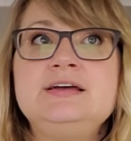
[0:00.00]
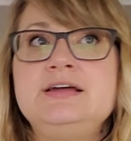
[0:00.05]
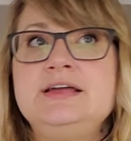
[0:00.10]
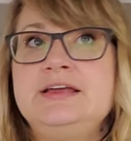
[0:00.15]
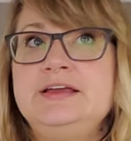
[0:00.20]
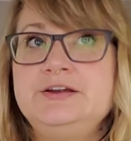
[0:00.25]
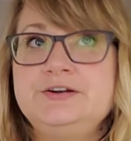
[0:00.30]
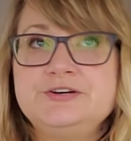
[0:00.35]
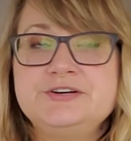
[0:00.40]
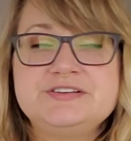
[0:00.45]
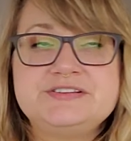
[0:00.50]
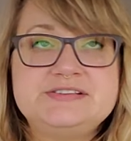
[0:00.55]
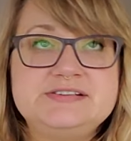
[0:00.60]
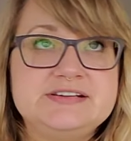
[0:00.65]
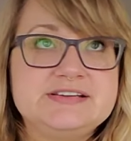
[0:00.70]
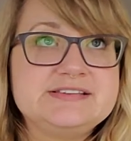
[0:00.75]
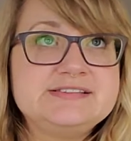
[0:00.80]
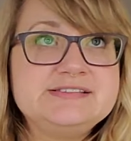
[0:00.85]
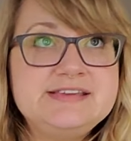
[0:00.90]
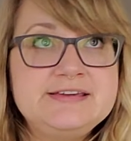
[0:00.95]
Here is an
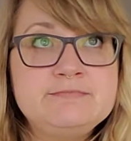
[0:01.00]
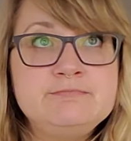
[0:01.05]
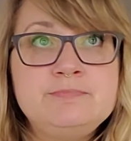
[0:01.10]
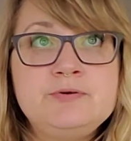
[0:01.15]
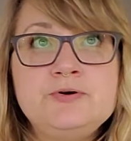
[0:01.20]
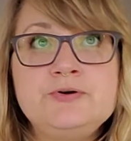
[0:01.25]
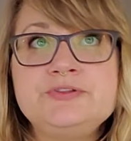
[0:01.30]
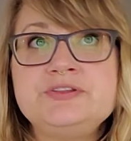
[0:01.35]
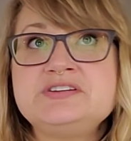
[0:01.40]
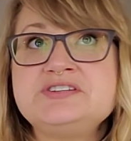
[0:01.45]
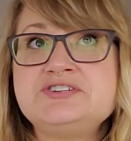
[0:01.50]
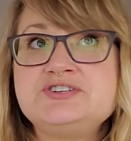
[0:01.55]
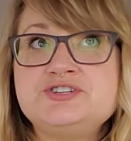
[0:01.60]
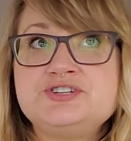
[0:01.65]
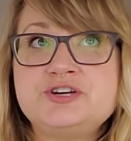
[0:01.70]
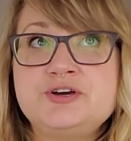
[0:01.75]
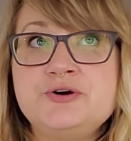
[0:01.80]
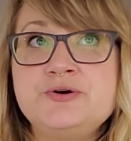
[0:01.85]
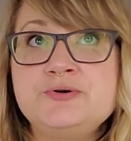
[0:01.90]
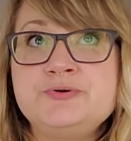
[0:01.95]
example that
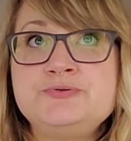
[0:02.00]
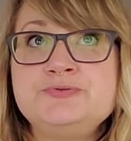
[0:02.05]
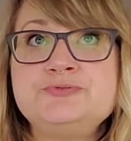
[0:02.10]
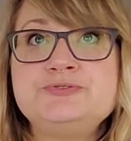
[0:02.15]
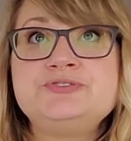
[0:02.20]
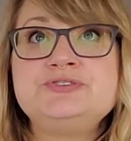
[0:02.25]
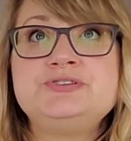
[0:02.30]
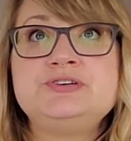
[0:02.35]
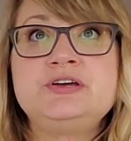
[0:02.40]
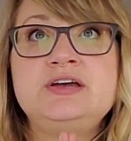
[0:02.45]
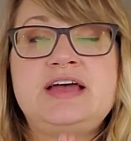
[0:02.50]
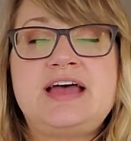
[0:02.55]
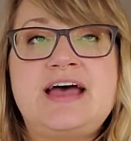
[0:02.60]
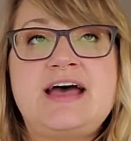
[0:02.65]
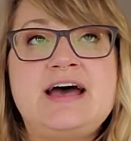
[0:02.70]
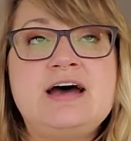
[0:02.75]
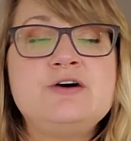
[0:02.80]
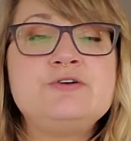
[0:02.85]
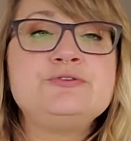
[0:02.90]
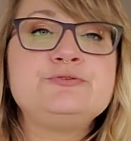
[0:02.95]
shows
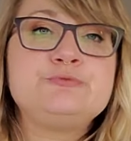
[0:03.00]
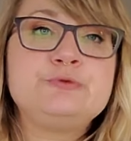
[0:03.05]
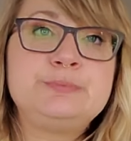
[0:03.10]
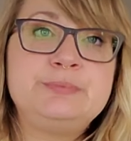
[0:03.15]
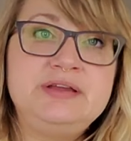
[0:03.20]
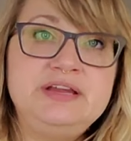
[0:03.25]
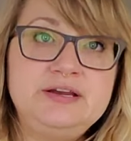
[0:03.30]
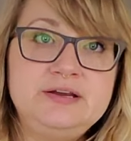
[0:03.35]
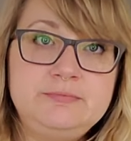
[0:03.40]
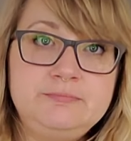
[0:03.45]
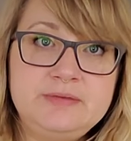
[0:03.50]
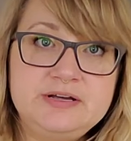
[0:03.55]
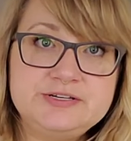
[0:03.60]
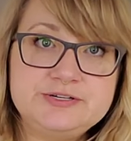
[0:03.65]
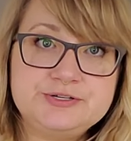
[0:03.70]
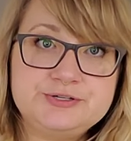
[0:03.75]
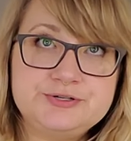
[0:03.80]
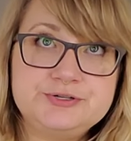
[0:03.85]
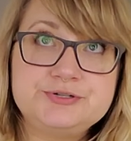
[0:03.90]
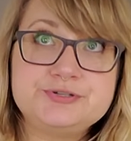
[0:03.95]
how the repeated
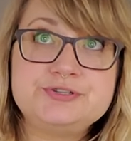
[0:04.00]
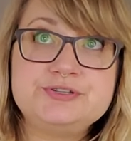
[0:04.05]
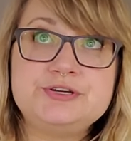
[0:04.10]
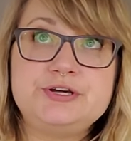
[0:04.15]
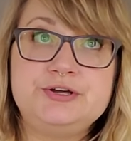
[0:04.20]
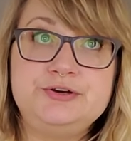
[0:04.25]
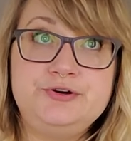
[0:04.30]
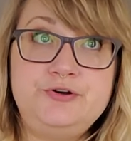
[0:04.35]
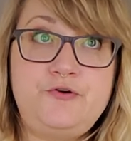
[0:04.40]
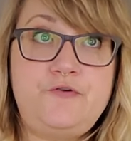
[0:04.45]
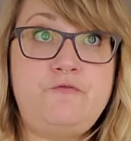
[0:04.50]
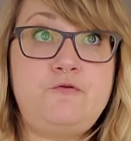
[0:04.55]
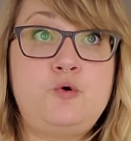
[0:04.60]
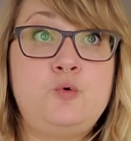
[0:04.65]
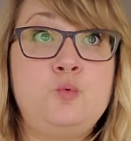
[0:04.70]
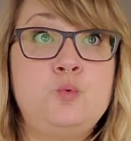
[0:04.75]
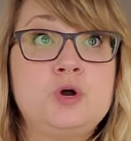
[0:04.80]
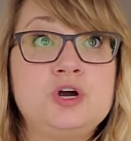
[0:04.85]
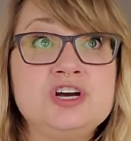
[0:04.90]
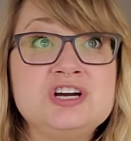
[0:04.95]
measures ANOVA
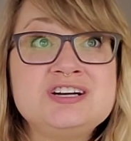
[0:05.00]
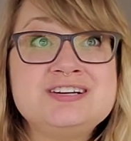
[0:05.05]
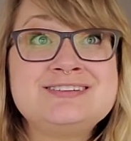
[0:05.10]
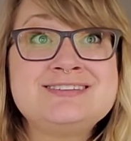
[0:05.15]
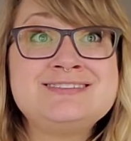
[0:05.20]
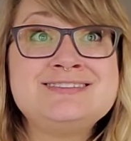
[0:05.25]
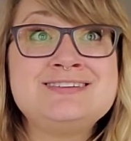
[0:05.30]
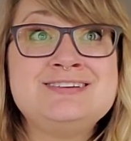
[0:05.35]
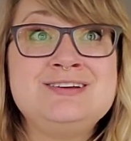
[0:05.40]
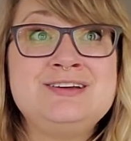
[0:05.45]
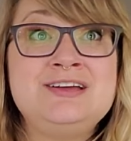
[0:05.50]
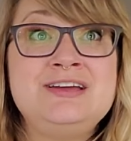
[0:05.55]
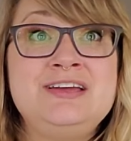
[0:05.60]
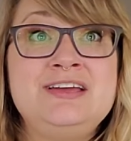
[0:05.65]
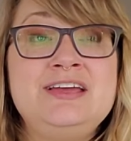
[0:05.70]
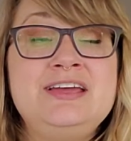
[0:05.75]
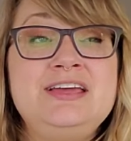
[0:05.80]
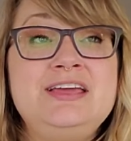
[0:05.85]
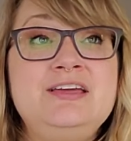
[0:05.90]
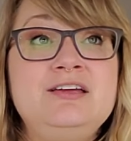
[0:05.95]
works.
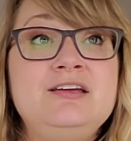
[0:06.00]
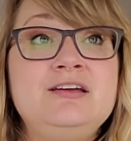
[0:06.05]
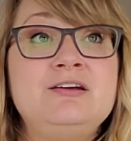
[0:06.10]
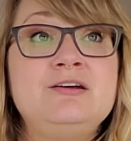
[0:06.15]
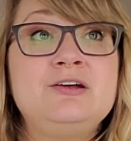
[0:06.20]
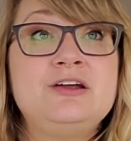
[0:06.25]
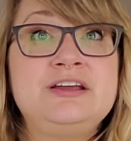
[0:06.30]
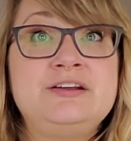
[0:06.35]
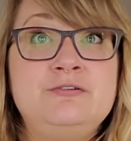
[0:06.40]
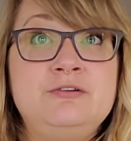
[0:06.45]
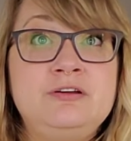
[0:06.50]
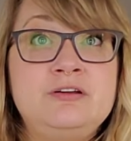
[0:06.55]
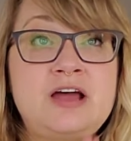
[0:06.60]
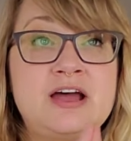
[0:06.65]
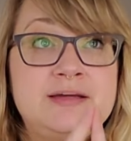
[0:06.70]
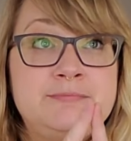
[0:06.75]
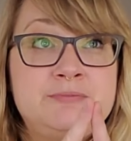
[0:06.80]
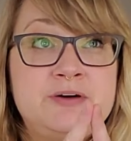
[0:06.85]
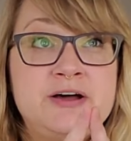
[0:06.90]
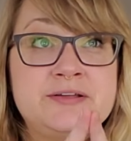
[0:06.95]
Here in
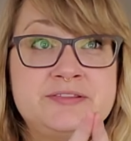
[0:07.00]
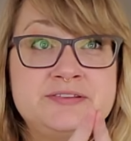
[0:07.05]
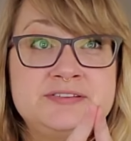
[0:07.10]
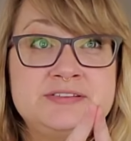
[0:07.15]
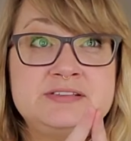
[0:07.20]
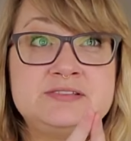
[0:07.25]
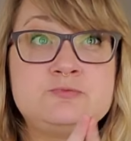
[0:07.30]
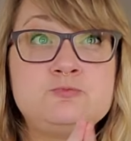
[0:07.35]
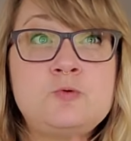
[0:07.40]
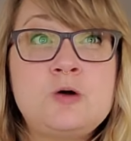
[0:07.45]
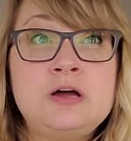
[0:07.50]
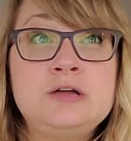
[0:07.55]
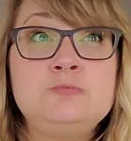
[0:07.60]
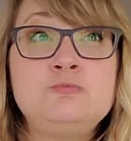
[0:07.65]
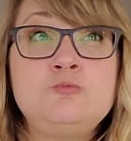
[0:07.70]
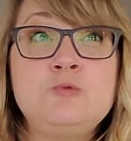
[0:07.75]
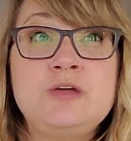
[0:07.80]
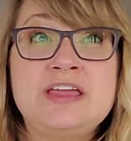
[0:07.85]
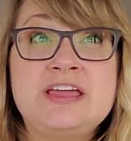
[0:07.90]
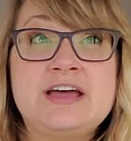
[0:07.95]
hypothesis
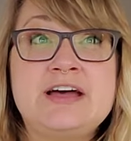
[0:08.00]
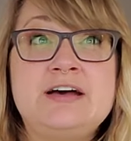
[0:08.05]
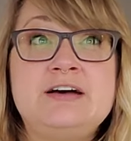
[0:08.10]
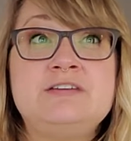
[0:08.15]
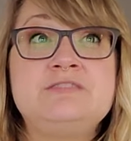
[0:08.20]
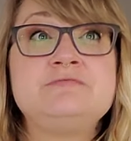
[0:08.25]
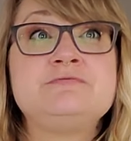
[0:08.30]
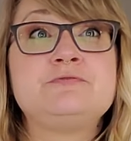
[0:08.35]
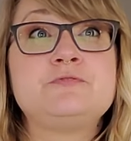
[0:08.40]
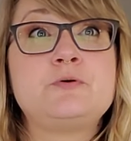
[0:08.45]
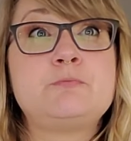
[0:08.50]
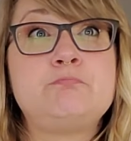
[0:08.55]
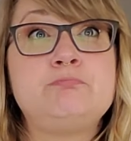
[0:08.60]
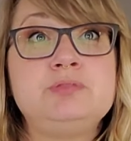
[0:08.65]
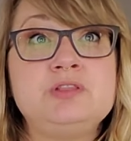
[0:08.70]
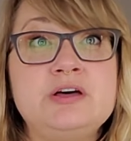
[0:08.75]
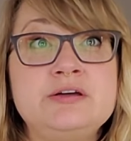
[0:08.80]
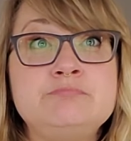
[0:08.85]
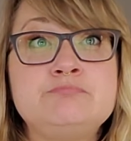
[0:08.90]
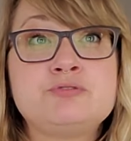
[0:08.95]
1, we have
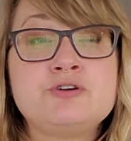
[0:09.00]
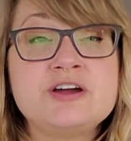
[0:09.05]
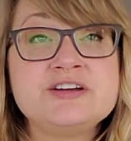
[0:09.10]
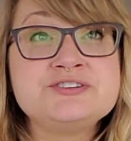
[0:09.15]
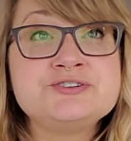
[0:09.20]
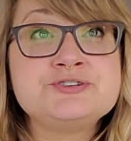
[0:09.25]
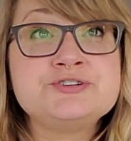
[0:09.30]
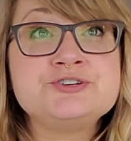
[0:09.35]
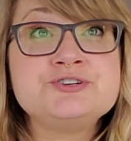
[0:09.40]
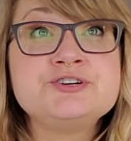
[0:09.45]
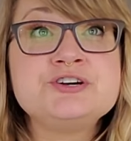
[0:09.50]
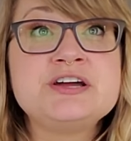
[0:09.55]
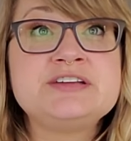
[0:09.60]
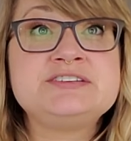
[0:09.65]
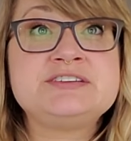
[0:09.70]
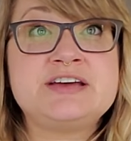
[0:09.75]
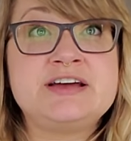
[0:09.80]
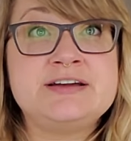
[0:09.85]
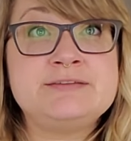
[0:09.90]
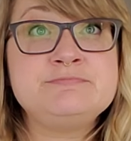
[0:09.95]
blood pressure at
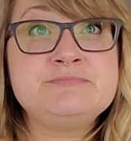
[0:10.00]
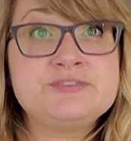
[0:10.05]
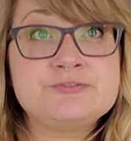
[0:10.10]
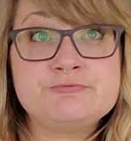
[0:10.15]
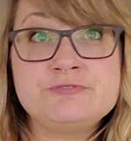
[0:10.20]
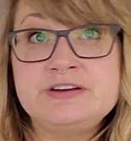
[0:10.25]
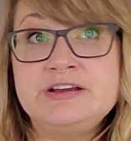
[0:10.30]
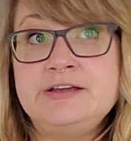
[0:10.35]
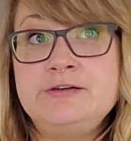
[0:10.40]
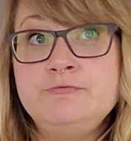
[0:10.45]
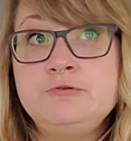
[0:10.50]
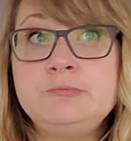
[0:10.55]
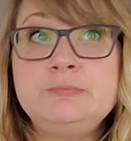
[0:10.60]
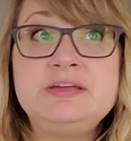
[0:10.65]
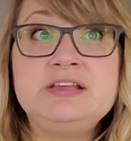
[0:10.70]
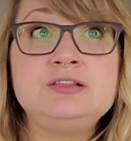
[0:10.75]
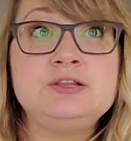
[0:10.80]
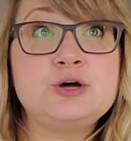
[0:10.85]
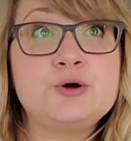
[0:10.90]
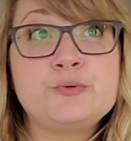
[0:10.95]
time 3 will
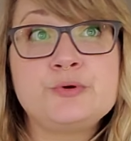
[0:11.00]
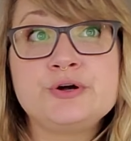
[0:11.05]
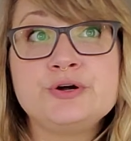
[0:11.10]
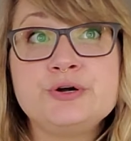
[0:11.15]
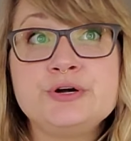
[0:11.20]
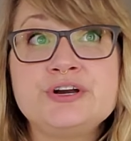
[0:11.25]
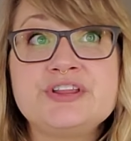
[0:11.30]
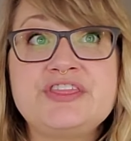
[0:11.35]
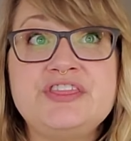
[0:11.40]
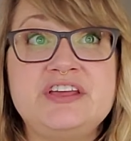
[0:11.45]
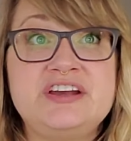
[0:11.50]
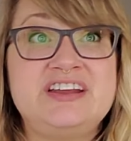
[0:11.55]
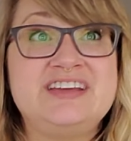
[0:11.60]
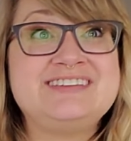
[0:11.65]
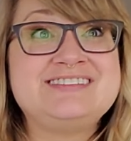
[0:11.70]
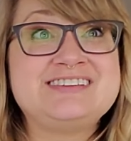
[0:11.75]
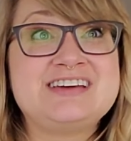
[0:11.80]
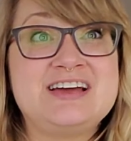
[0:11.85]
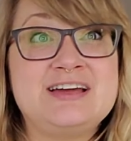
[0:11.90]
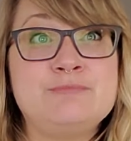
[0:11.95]
be lower than
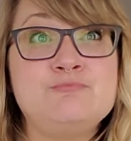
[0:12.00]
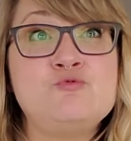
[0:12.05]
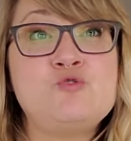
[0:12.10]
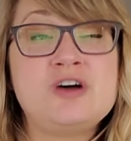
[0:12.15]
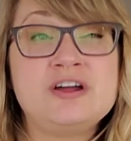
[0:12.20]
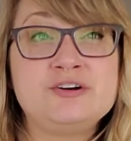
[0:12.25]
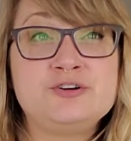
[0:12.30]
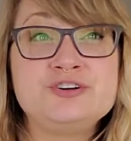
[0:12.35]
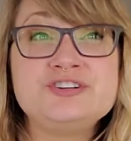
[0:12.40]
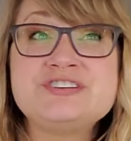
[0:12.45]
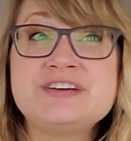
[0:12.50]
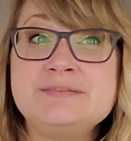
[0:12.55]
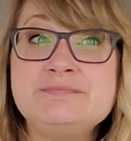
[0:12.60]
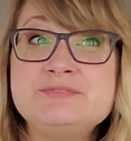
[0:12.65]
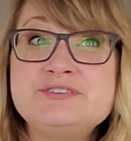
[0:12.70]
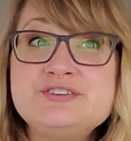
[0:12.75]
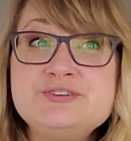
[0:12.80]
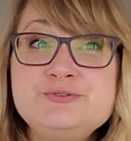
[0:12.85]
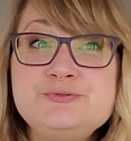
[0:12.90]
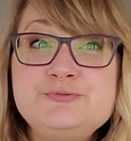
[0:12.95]
at time 1 or time
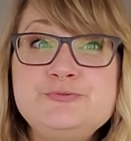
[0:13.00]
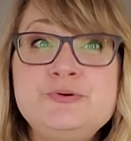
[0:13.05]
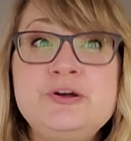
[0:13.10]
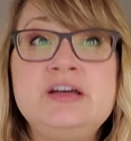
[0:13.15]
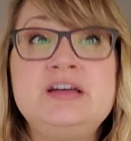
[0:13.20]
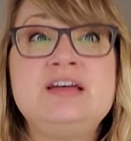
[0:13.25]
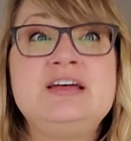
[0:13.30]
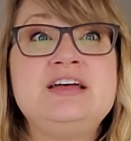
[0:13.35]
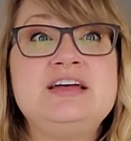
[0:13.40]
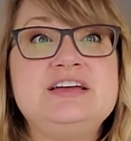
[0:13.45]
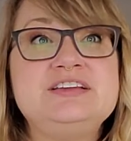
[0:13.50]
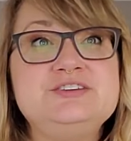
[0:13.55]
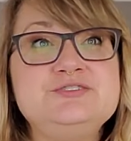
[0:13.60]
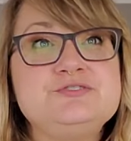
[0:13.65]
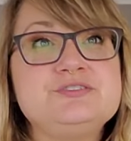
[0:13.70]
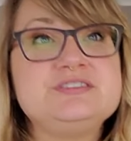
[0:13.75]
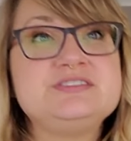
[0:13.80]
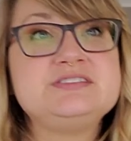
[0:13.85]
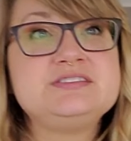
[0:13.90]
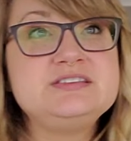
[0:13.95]
2. And you
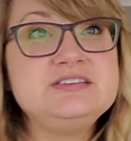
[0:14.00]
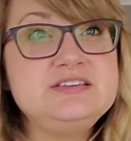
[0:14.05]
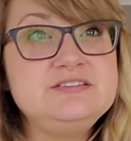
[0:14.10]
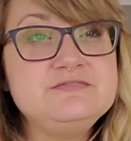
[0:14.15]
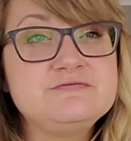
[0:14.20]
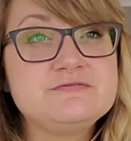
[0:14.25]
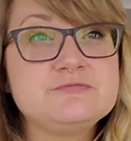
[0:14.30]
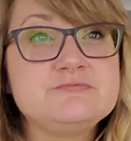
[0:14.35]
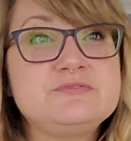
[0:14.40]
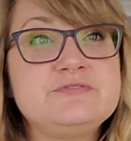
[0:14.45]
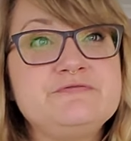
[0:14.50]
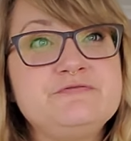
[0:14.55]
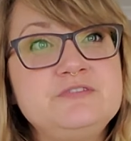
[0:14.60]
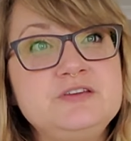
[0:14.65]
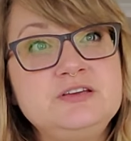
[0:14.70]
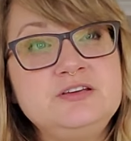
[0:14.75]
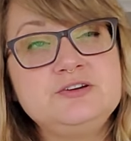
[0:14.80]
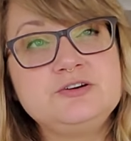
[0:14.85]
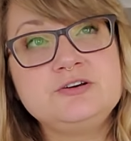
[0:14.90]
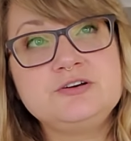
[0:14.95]
can see from the
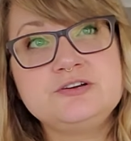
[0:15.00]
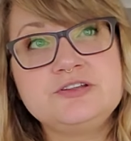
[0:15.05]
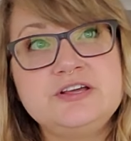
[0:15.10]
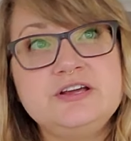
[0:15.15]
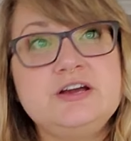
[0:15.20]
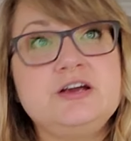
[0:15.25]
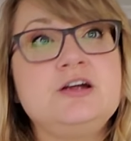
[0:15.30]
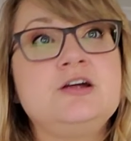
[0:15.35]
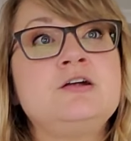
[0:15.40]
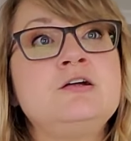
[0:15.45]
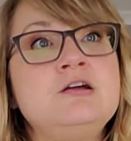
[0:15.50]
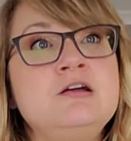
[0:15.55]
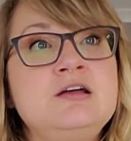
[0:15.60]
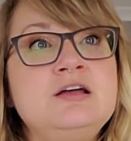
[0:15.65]
figure there